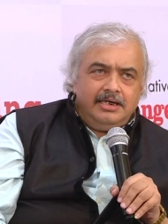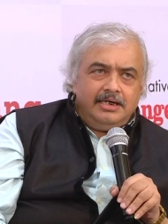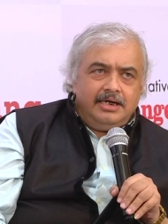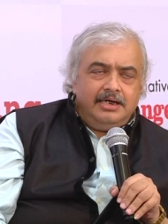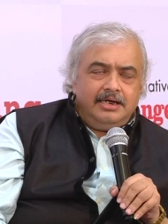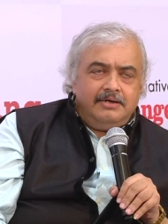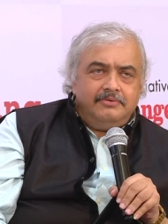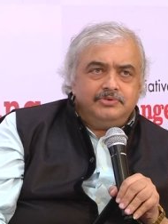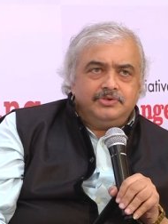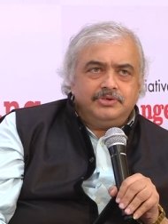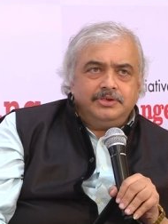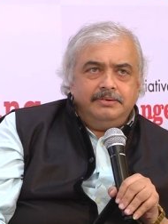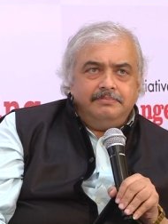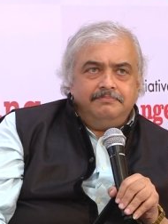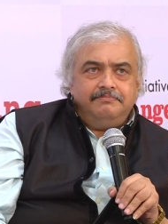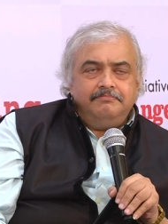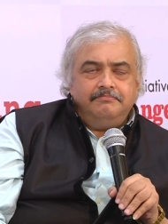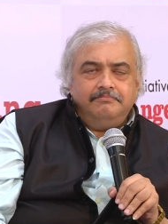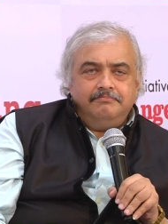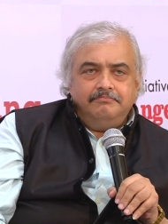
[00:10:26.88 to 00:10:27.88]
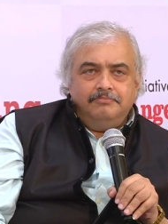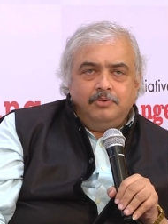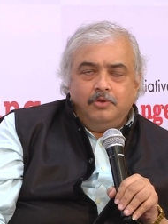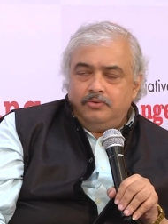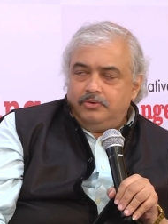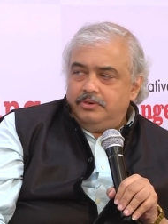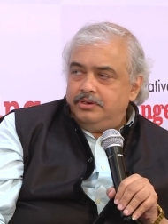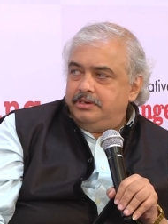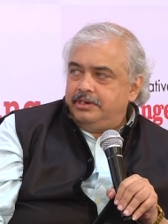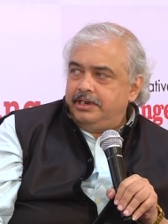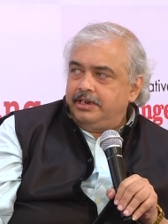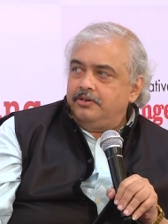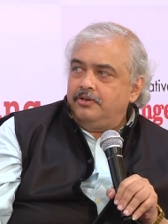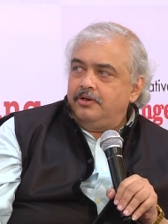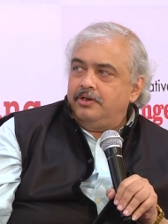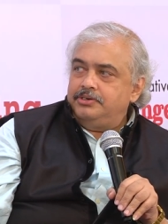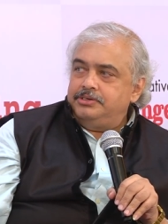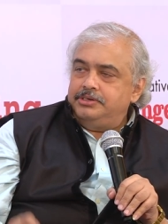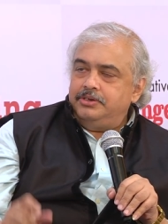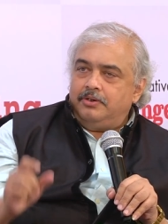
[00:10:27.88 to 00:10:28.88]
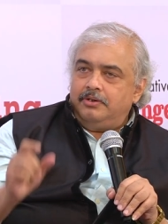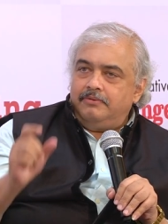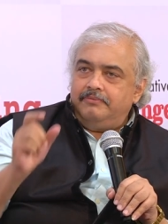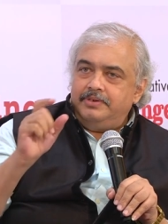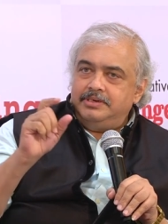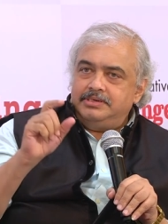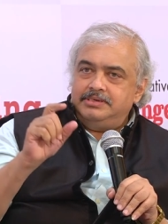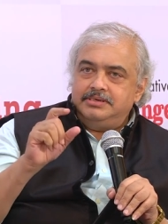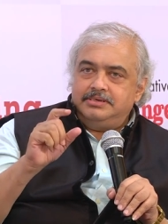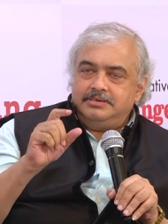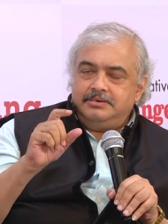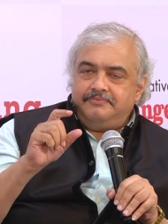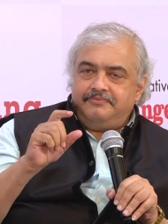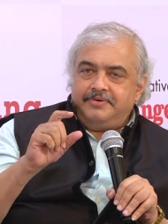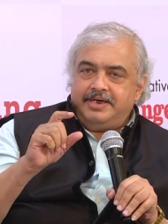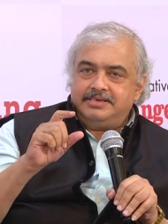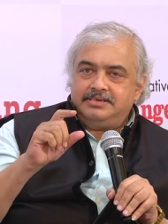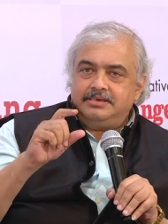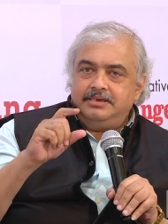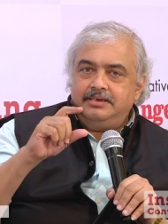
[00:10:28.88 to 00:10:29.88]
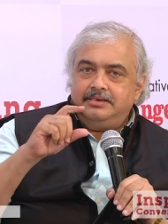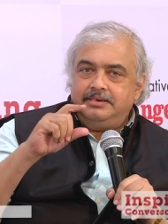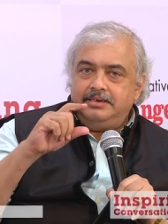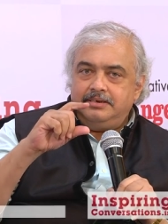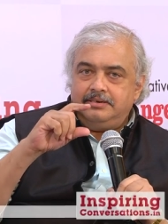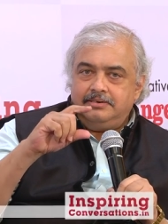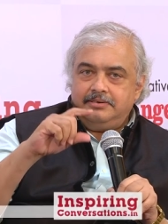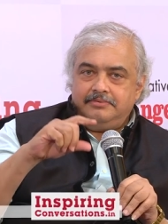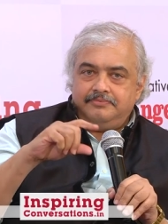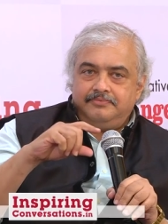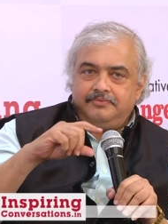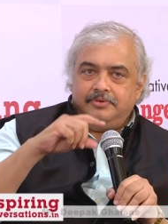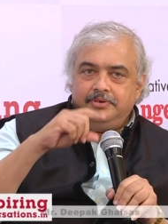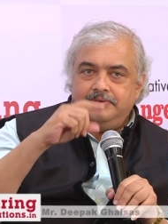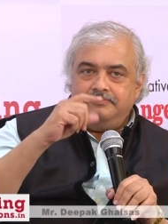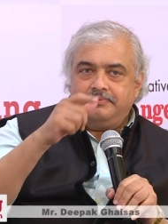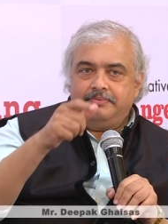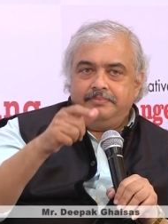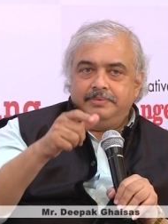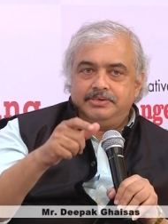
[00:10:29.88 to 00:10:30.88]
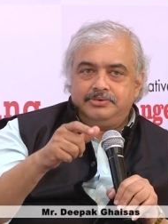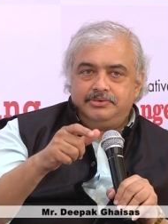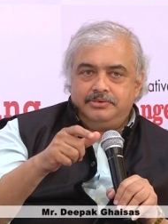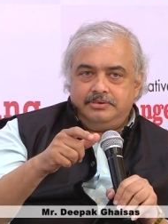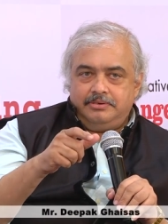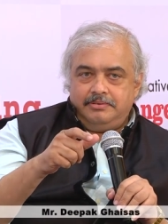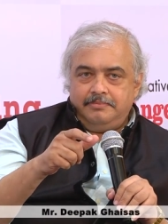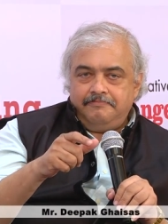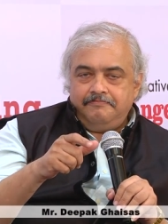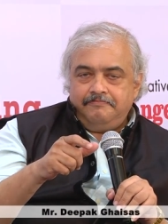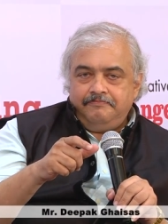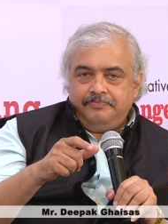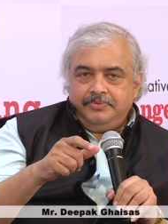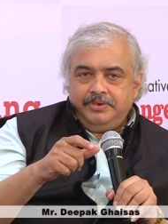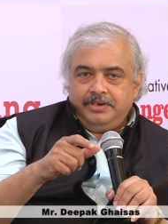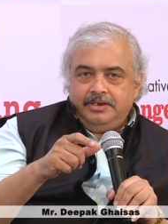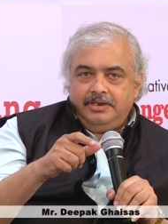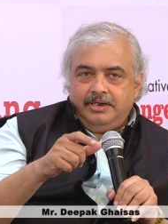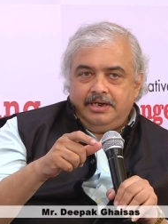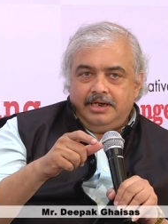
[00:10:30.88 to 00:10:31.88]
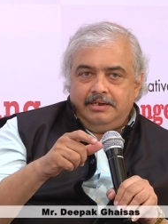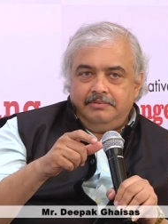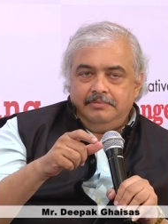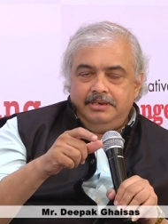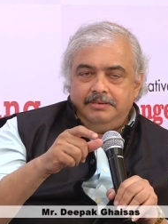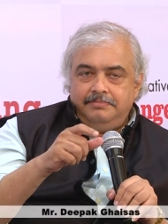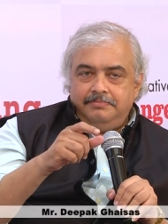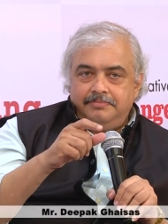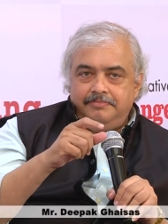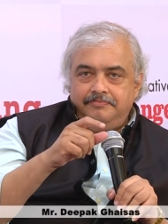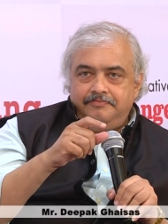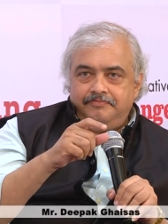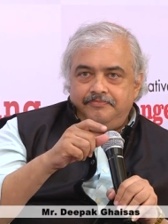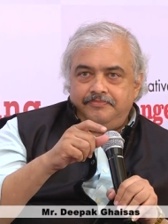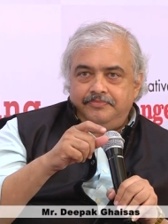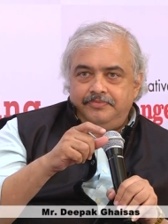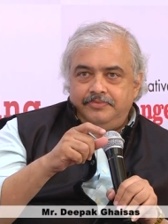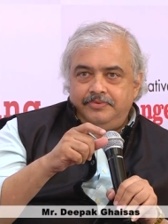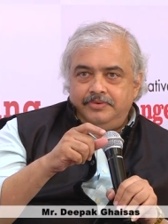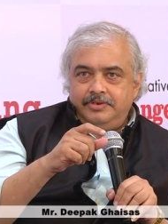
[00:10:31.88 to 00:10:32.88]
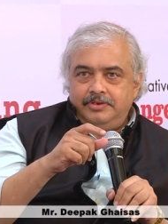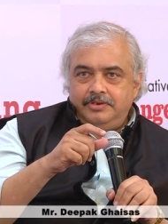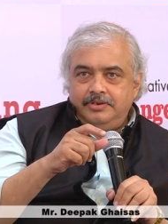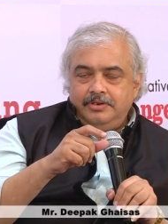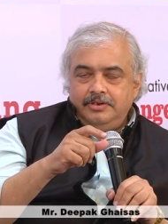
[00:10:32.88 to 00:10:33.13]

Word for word: I would say both. Technology always is a facilitator for information. And what in, is more crucial?